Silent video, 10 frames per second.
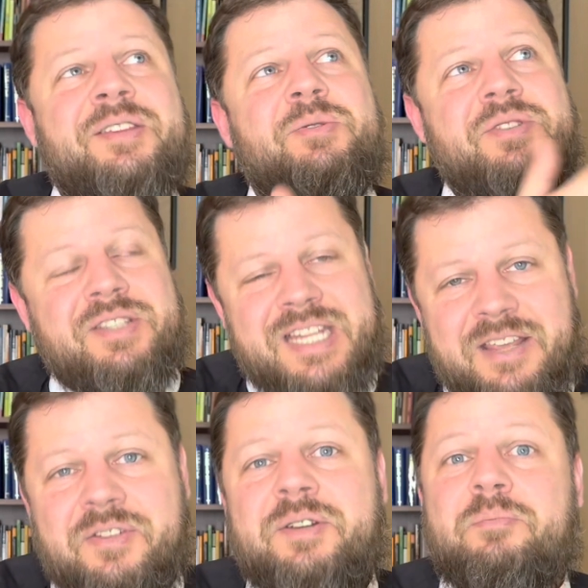
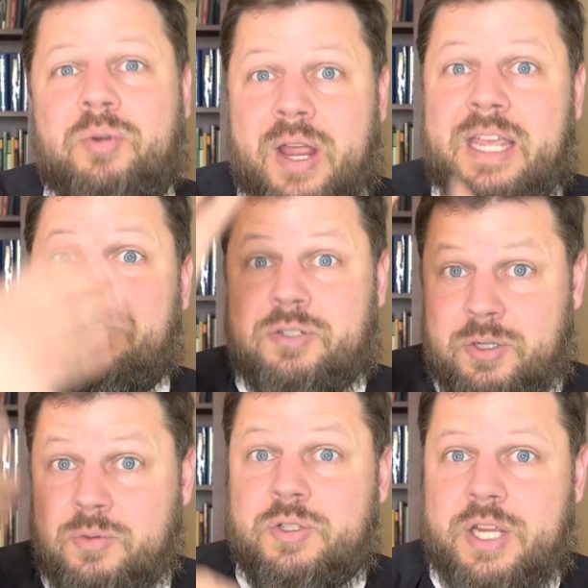Stephen prayed
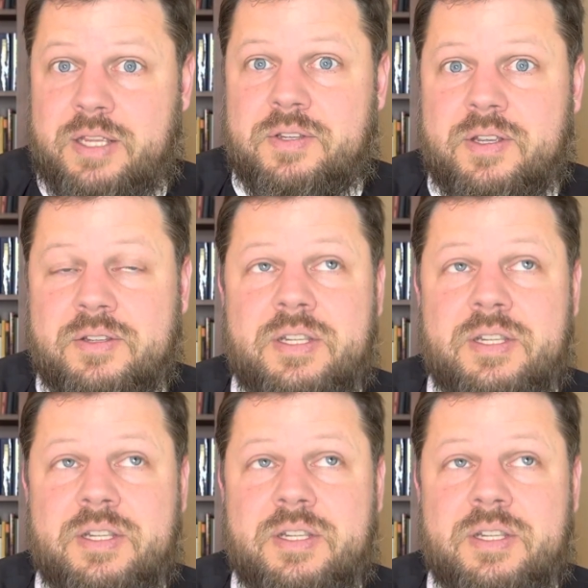to Jesus,